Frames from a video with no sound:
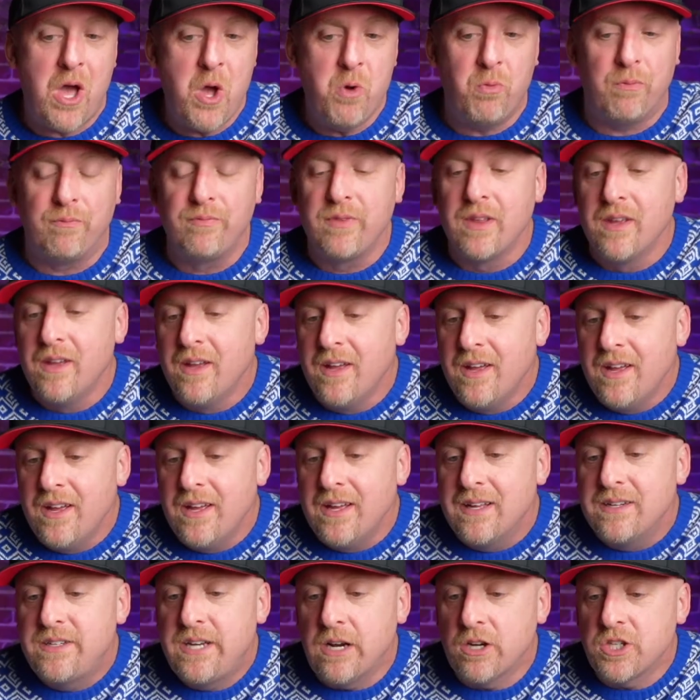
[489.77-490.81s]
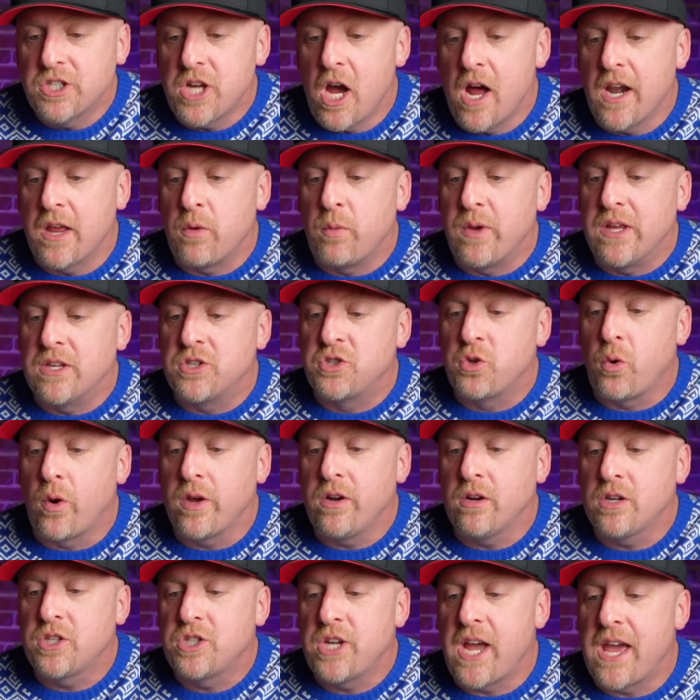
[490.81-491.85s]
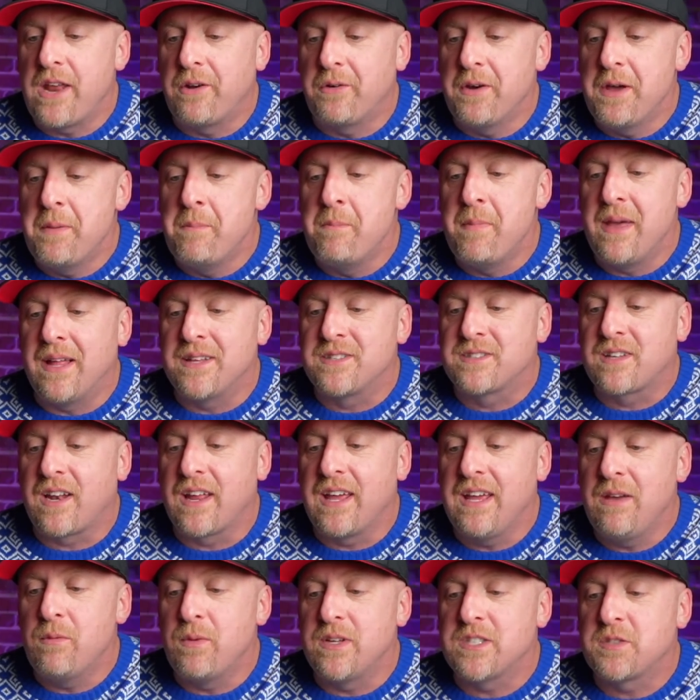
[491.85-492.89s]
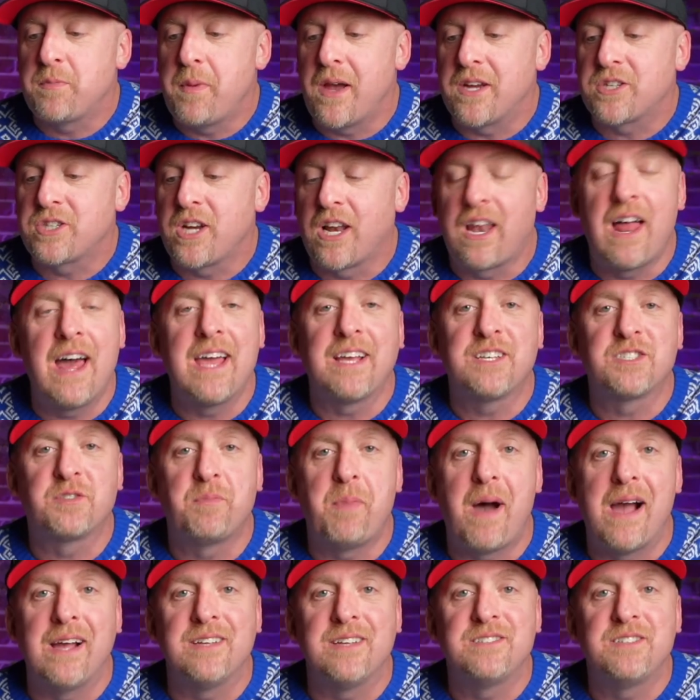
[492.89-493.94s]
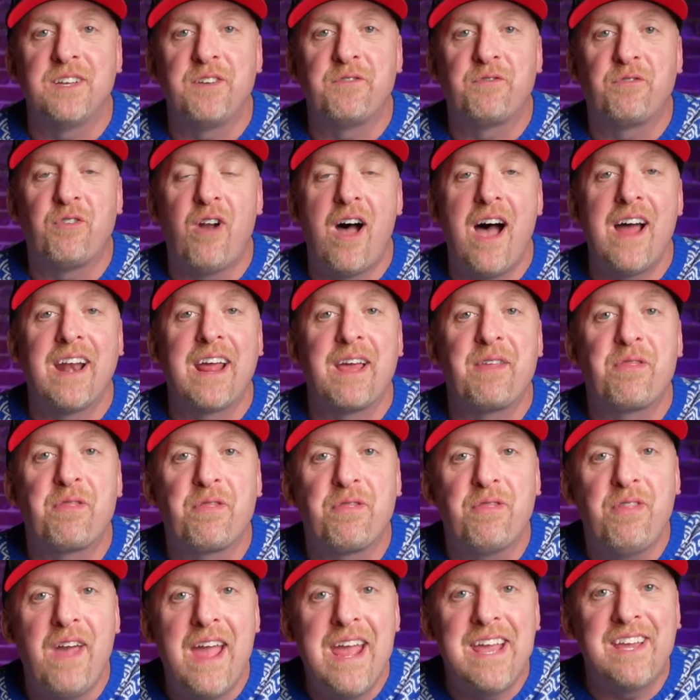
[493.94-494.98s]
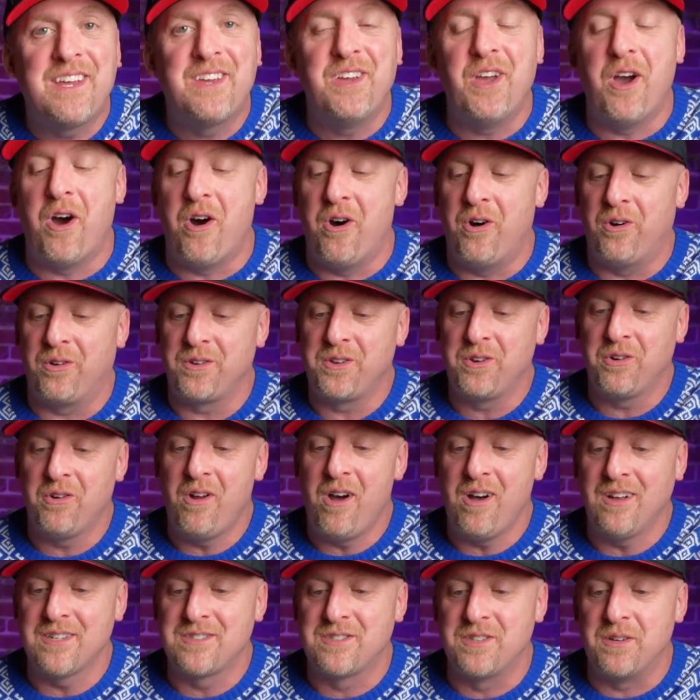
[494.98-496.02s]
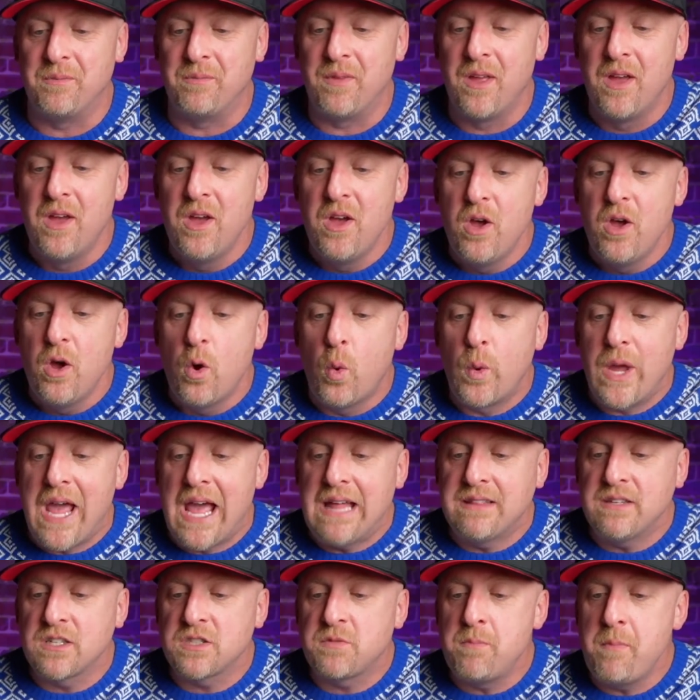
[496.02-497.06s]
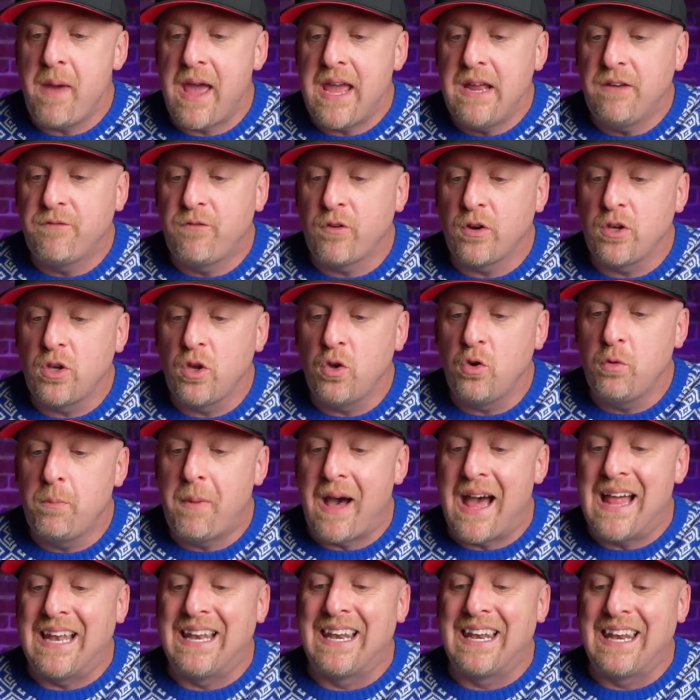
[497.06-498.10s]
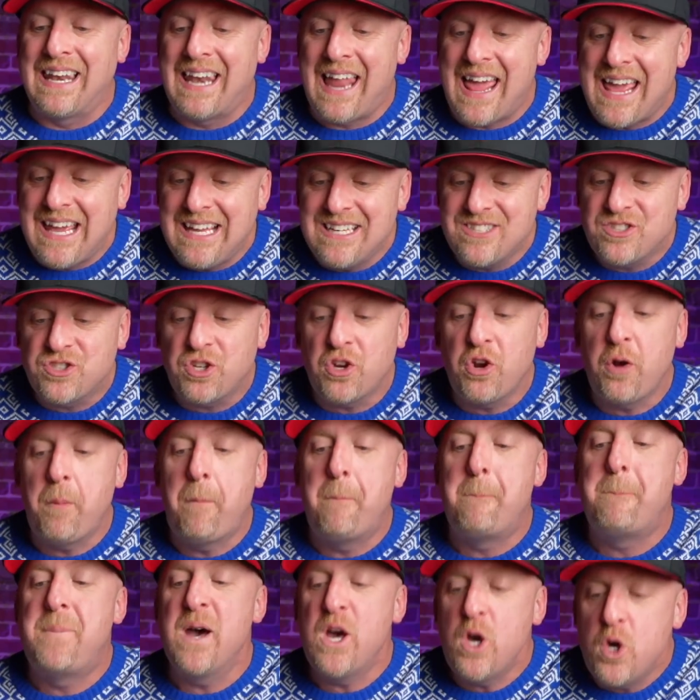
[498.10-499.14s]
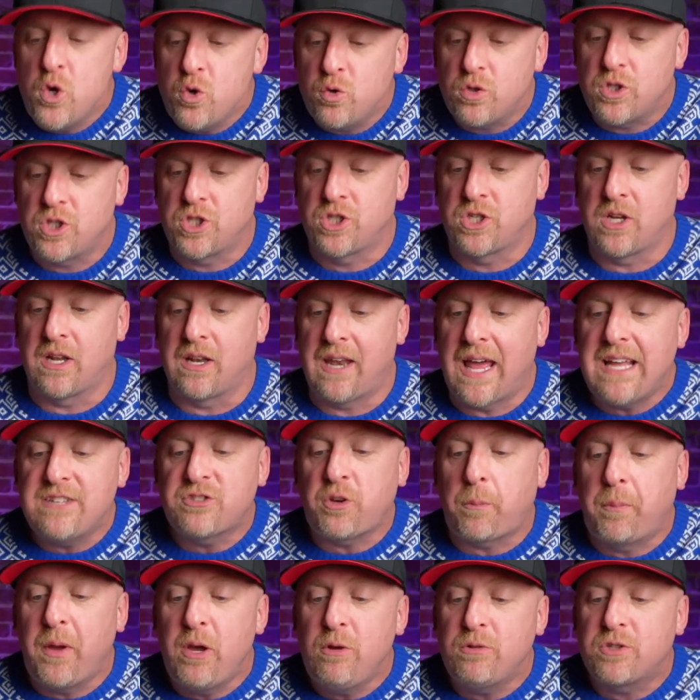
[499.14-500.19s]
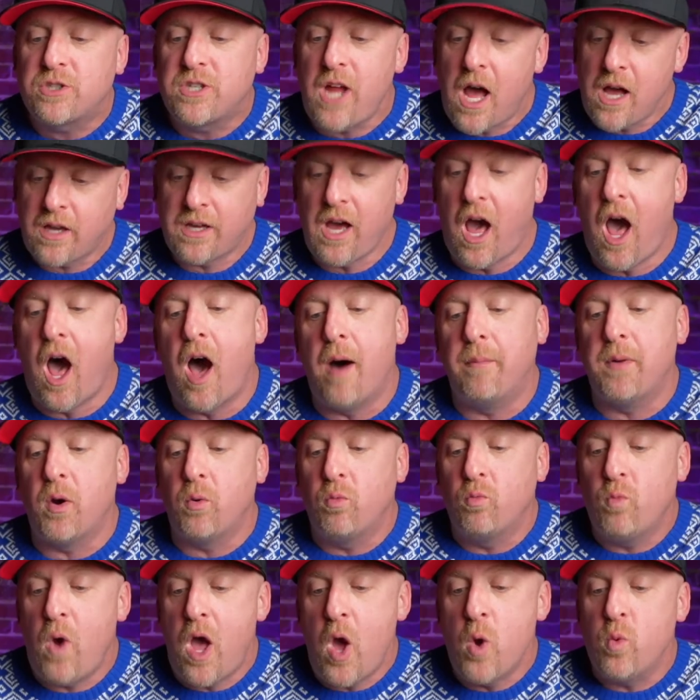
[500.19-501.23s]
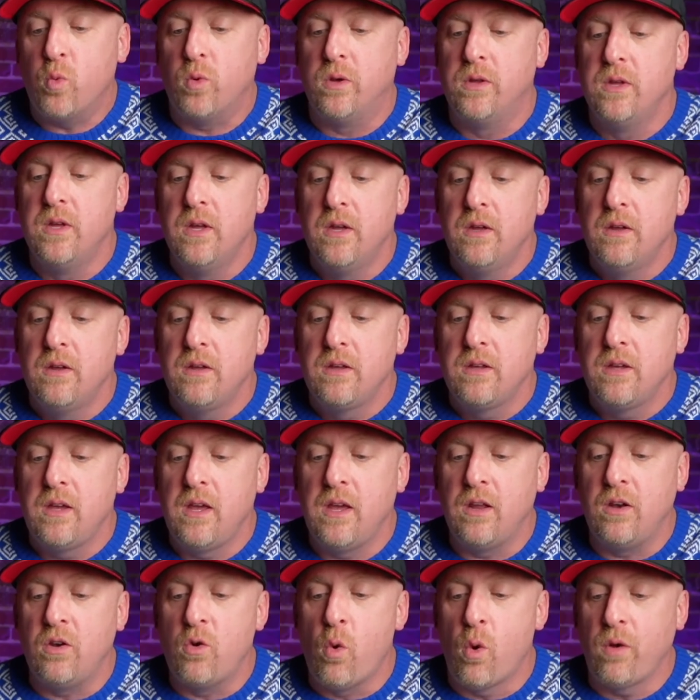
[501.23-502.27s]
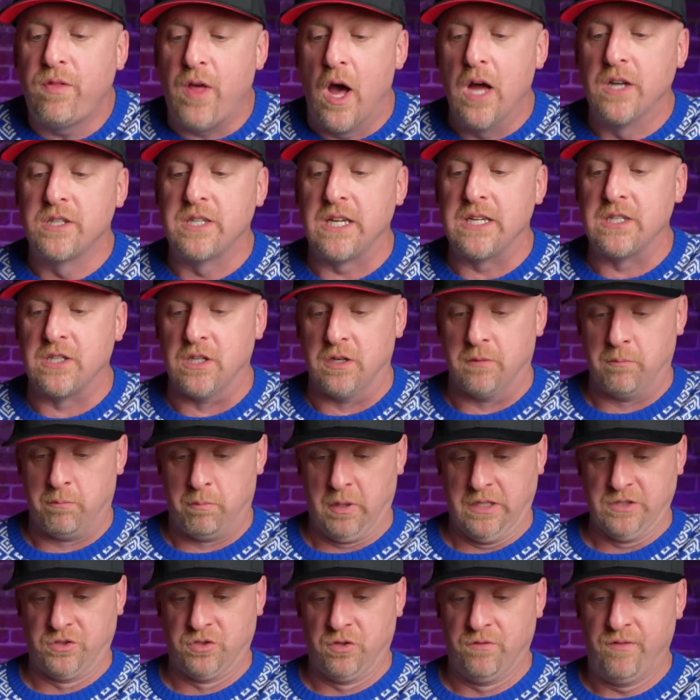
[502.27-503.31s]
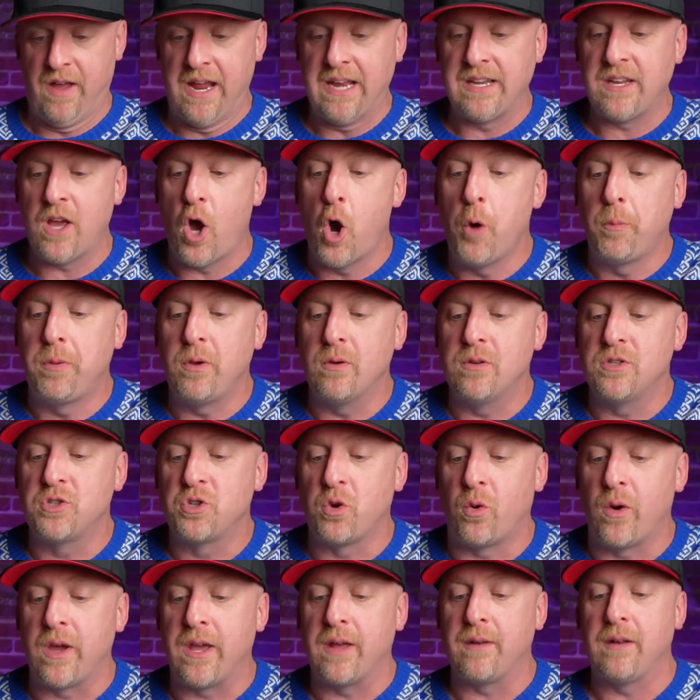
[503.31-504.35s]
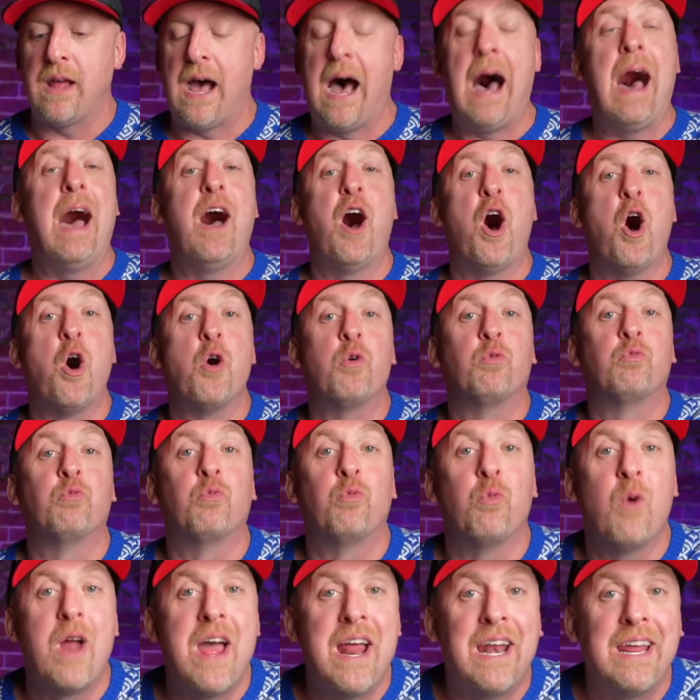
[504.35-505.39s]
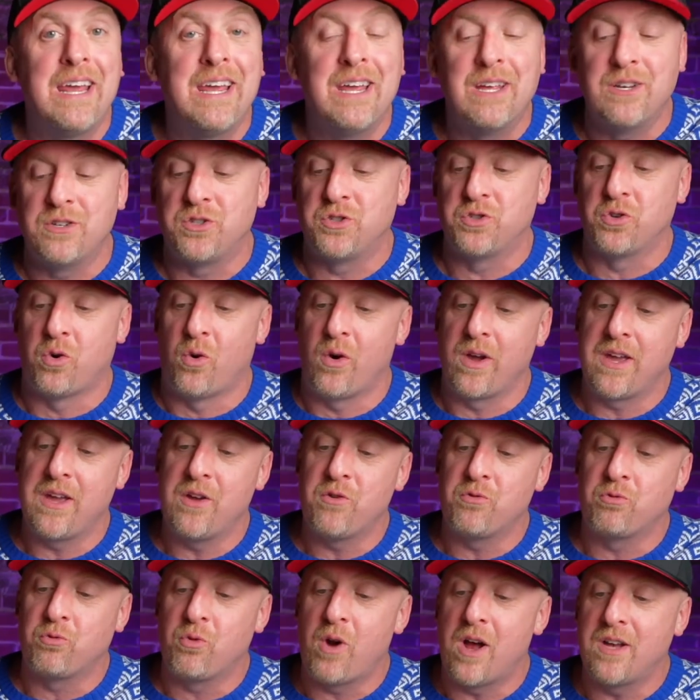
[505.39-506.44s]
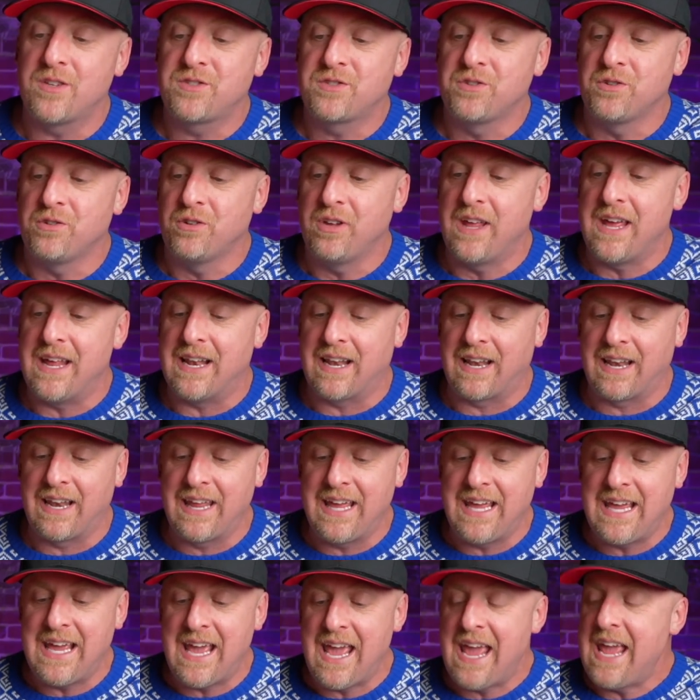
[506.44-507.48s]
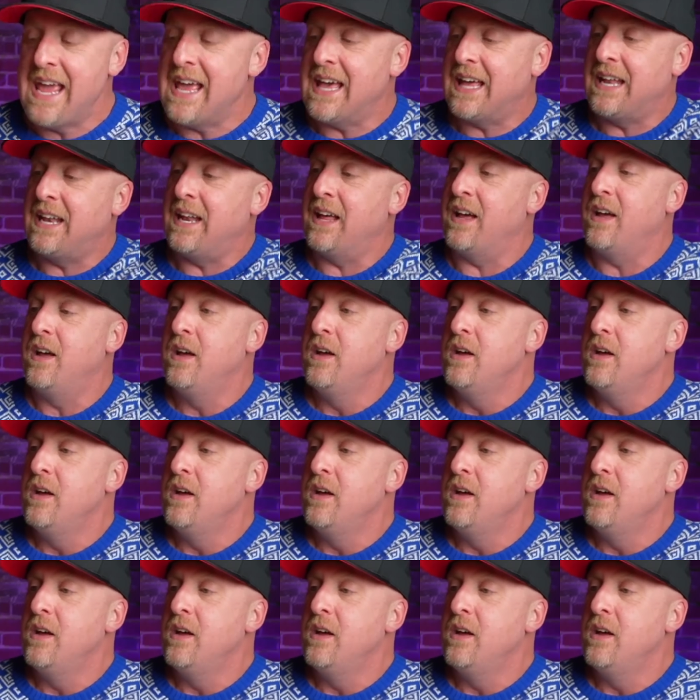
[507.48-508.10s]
Woo! Dear Johnny, we enjoy your channel immensely, and we especially like Spicy Friday. Thank y'all. You're awesome. We had this made for you by Laserpooch, Laserpooch.com. Woo! In North Huntington, Pennsylvania. Hope you enjoy it. I already enjoy it. Russell and Leanne.